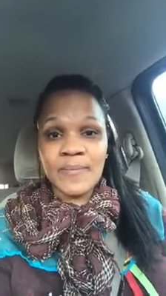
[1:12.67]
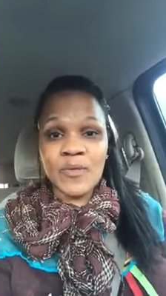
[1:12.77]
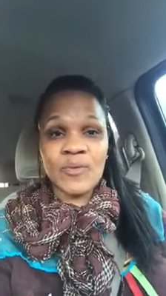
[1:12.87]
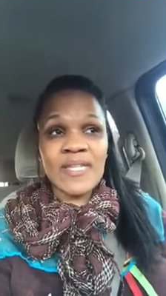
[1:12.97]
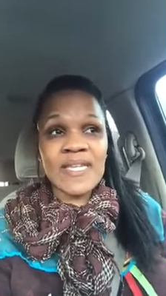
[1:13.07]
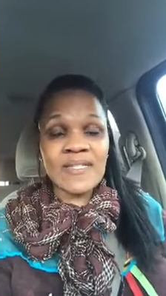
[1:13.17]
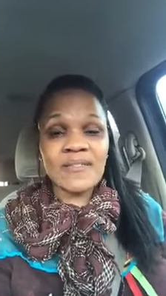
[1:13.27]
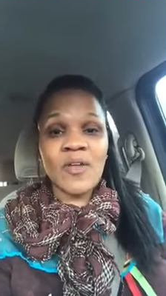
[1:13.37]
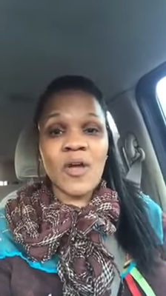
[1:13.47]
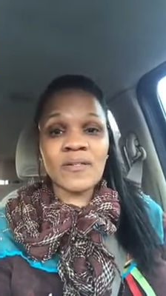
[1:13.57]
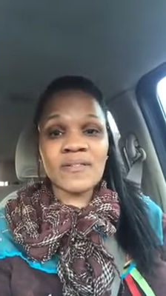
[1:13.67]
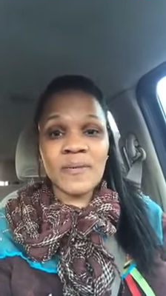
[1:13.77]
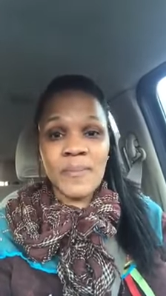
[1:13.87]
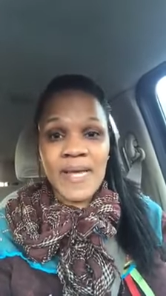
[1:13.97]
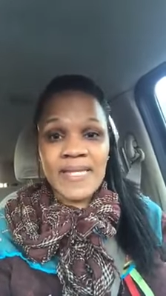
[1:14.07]
You need to talk to
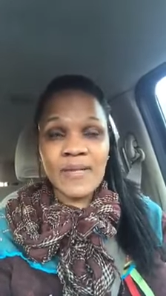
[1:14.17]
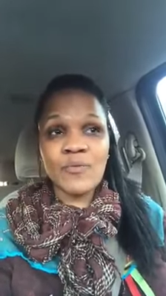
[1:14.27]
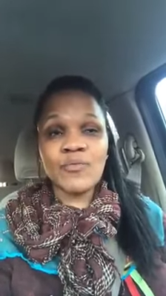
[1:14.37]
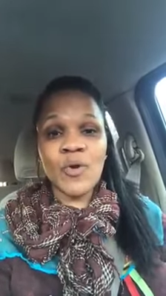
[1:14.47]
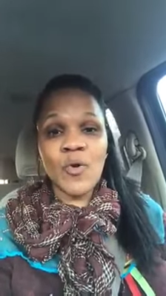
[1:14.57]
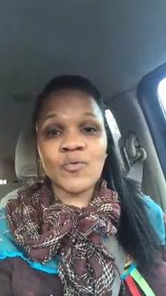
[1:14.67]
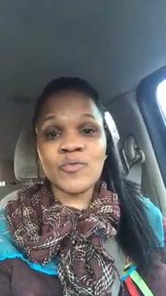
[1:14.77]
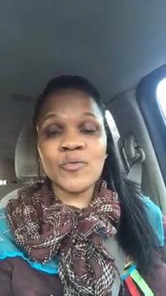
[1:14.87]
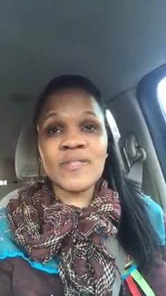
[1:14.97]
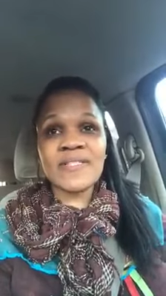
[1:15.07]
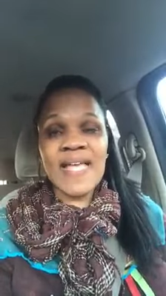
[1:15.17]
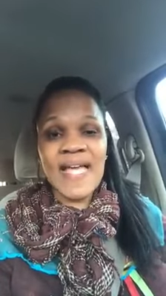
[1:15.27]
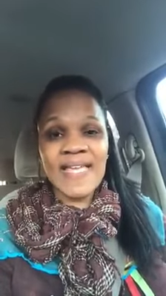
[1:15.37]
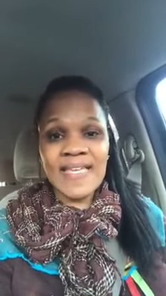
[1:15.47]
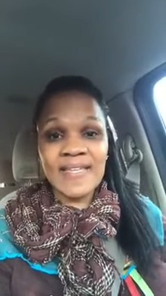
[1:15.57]
somebody who knows who this
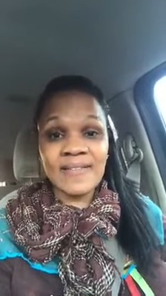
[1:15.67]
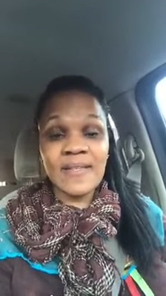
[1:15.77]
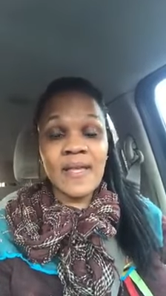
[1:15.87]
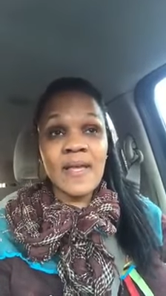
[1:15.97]
guy is.